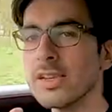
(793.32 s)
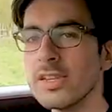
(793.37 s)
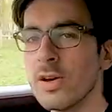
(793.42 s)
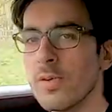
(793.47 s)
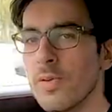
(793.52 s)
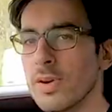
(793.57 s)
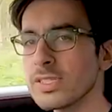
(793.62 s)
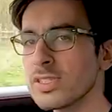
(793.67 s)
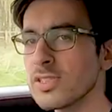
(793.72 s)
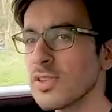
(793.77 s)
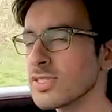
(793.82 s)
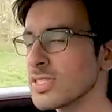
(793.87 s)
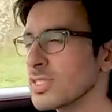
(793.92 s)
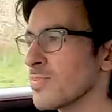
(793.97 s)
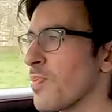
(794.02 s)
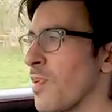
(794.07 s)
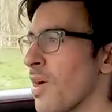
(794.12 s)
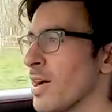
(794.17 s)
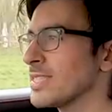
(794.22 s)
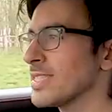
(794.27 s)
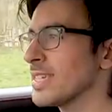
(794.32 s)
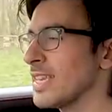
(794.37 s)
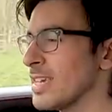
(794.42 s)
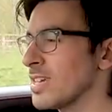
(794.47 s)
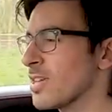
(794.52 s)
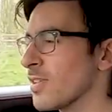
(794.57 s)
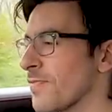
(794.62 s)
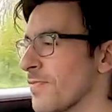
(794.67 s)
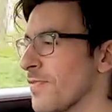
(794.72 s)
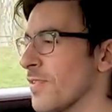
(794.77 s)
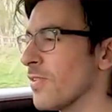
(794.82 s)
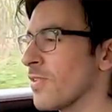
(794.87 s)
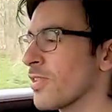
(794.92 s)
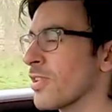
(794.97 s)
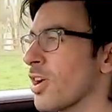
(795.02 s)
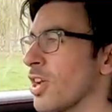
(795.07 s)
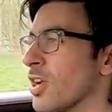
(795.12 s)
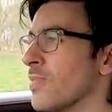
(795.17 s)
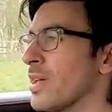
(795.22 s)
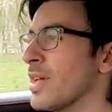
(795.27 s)
you know what? It's got surprisingly good fuel
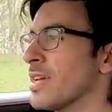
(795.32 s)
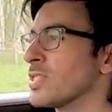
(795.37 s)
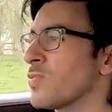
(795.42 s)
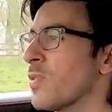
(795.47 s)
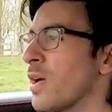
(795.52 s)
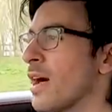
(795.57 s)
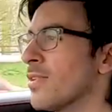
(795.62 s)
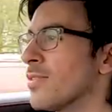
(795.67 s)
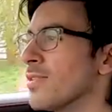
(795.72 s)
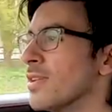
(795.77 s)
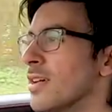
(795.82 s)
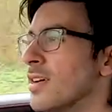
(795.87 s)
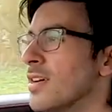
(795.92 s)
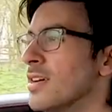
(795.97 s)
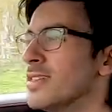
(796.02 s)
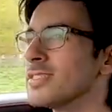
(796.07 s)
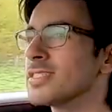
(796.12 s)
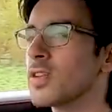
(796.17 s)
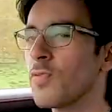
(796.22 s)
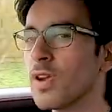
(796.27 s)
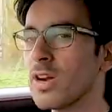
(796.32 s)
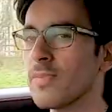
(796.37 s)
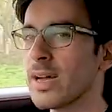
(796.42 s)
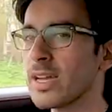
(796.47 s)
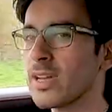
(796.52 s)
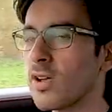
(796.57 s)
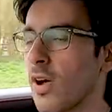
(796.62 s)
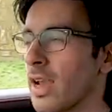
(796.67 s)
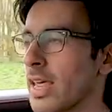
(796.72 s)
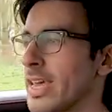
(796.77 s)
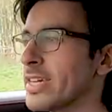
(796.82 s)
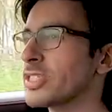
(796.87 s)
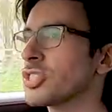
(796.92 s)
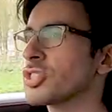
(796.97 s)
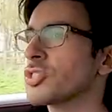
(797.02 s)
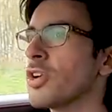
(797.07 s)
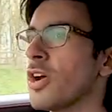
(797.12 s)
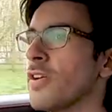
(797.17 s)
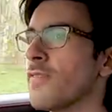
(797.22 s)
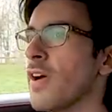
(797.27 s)
economy as well. So one of my colleagues
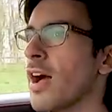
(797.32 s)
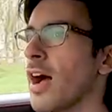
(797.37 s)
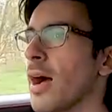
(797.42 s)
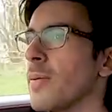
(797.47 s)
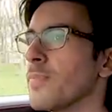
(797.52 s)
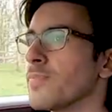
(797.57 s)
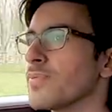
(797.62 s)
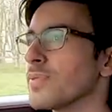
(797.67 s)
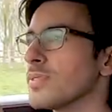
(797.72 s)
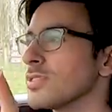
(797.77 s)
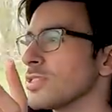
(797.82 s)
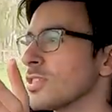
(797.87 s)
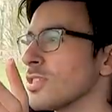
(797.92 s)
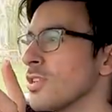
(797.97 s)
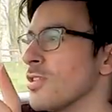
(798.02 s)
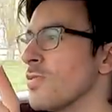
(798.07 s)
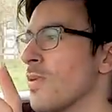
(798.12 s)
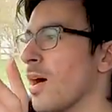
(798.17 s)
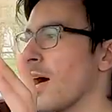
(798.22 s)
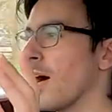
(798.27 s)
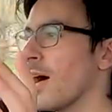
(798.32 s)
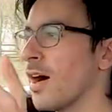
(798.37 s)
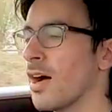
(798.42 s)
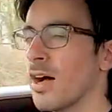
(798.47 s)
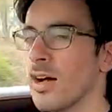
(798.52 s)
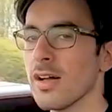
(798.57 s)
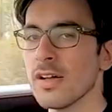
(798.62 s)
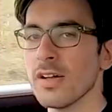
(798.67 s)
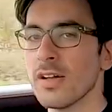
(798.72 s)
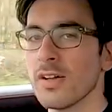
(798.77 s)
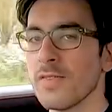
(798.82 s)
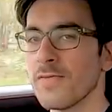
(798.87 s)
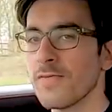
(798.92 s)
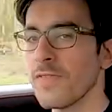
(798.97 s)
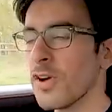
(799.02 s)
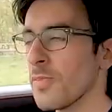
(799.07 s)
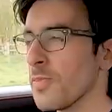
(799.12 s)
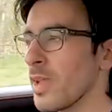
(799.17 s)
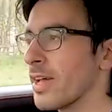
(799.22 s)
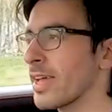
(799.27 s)
drove it up to our
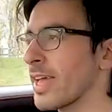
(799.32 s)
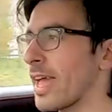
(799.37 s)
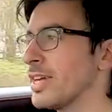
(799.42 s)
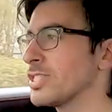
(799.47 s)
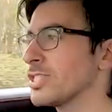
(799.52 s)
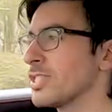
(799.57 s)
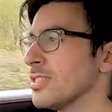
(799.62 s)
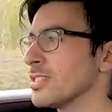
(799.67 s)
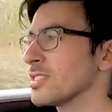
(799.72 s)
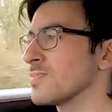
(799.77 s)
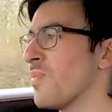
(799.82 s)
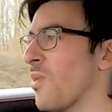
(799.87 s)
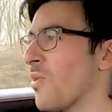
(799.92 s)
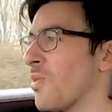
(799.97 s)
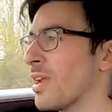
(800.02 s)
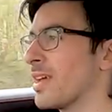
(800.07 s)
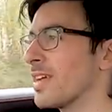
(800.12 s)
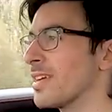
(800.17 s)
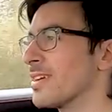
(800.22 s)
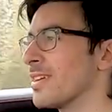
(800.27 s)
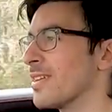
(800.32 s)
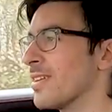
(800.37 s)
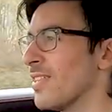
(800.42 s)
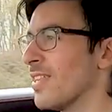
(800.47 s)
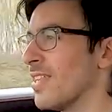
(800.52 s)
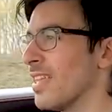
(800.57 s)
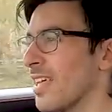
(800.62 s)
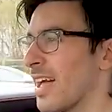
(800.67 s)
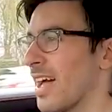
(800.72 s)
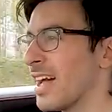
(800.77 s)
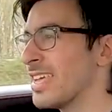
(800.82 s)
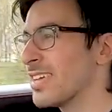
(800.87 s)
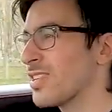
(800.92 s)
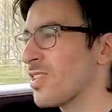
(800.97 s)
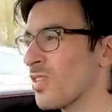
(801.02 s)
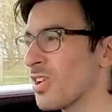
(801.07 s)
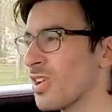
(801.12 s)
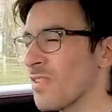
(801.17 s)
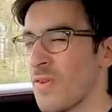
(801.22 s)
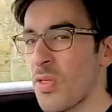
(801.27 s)
film location this morning, and he
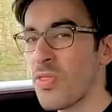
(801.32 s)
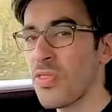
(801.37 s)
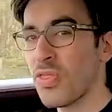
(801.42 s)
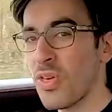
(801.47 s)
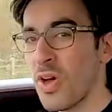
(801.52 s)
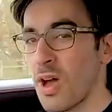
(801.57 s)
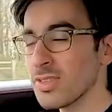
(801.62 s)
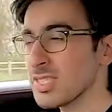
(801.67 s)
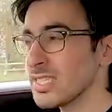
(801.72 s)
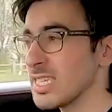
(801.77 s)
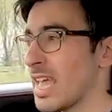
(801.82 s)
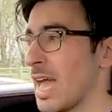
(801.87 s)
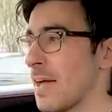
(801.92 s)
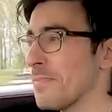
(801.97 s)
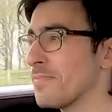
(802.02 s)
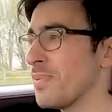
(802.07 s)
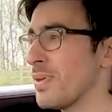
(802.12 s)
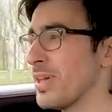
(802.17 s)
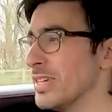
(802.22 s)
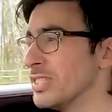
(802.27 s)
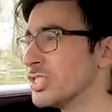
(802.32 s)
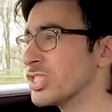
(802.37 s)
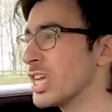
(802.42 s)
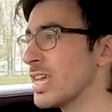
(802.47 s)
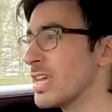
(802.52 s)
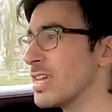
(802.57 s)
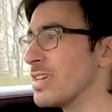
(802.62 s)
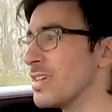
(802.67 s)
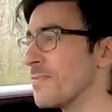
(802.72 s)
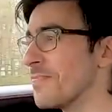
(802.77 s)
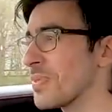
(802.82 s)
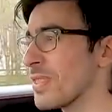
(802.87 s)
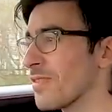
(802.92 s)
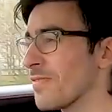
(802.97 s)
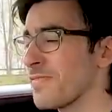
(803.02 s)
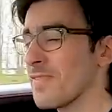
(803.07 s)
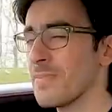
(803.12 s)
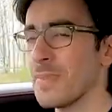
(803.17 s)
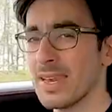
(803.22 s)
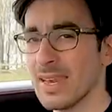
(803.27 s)
got over thirty M P G.
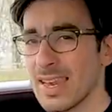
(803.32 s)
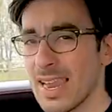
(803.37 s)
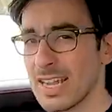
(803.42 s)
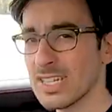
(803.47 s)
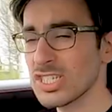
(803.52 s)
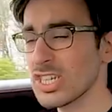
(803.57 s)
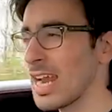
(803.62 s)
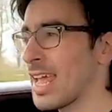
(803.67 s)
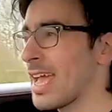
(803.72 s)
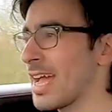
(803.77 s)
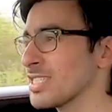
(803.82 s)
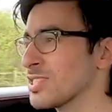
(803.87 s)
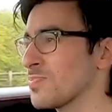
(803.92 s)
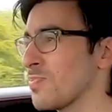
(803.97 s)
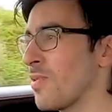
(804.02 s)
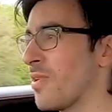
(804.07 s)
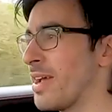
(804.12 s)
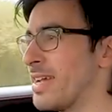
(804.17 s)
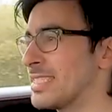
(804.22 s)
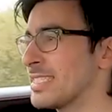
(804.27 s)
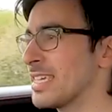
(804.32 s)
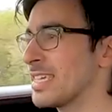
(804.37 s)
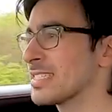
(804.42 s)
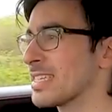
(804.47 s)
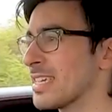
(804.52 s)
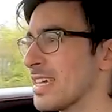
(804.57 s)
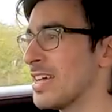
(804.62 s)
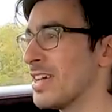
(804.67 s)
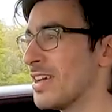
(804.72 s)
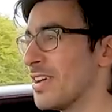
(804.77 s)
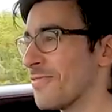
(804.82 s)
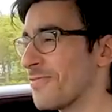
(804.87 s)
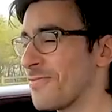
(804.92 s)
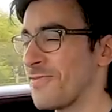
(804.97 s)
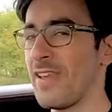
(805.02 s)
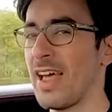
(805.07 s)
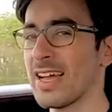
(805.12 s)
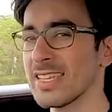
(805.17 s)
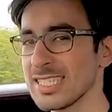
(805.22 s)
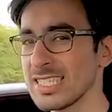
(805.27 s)
From a naturally aspirated
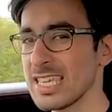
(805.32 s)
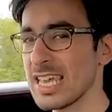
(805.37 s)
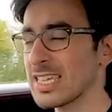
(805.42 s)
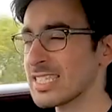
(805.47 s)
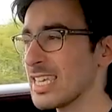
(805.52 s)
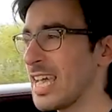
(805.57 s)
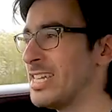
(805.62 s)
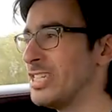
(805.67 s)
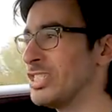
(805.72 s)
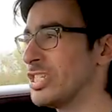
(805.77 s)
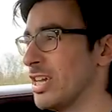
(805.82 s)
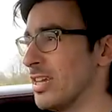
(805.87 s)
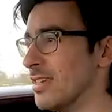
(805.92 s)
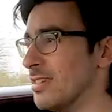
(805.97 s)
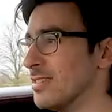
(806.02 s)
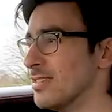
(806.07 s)
flat six engine.